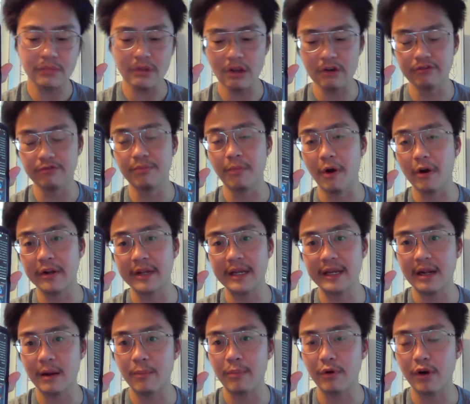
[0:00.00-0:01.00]
of
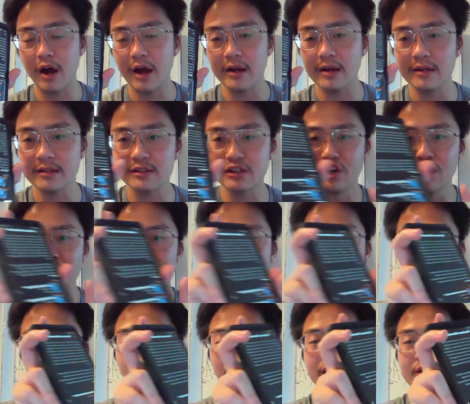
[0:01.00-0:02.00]
marketing a product
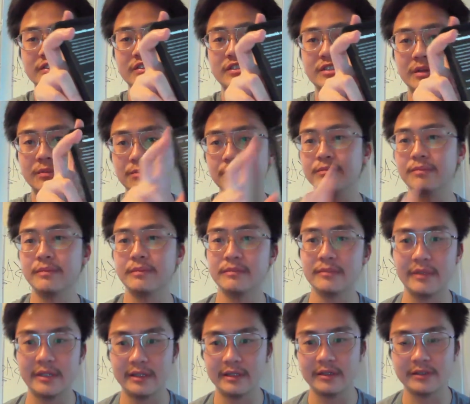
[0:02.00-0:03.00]
why some
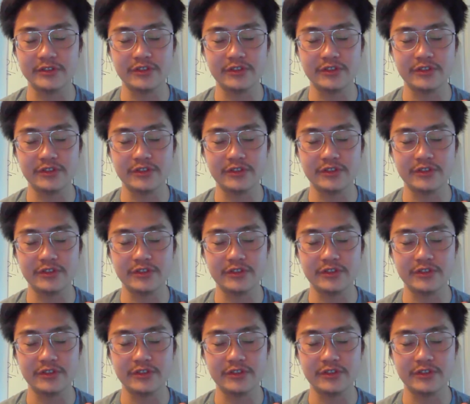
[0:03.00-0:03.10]
uh,